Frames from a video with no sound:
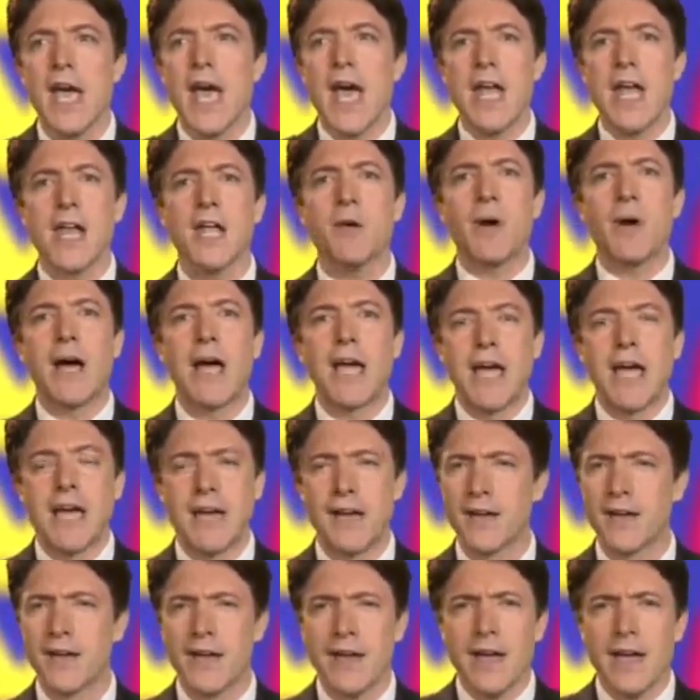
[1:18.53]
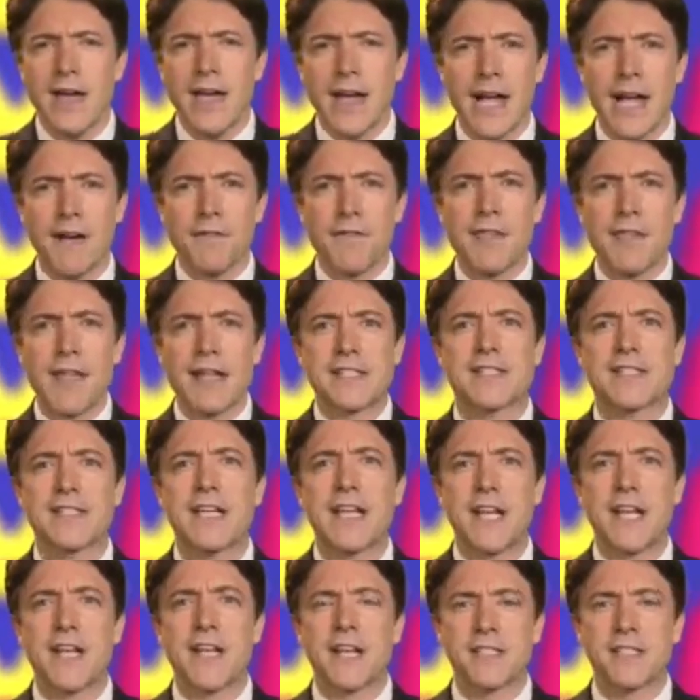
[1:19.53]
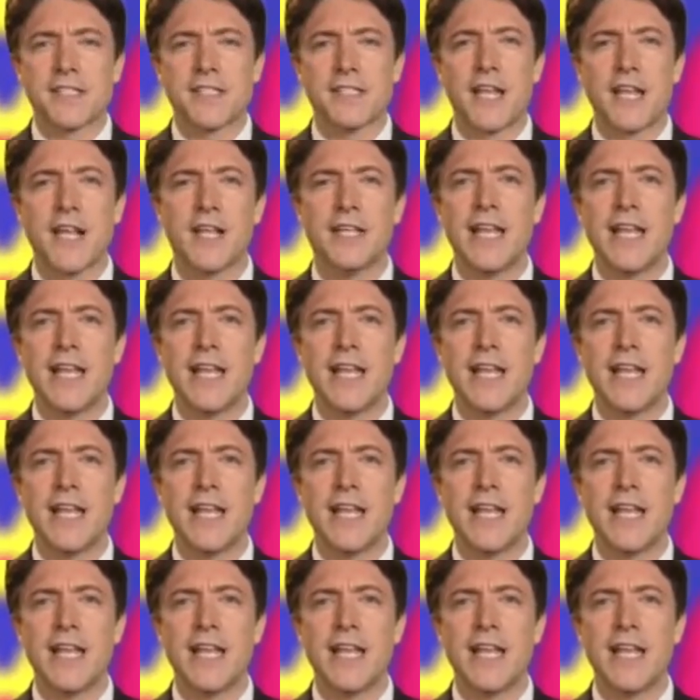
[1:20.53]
Anyway, enough of that silliness.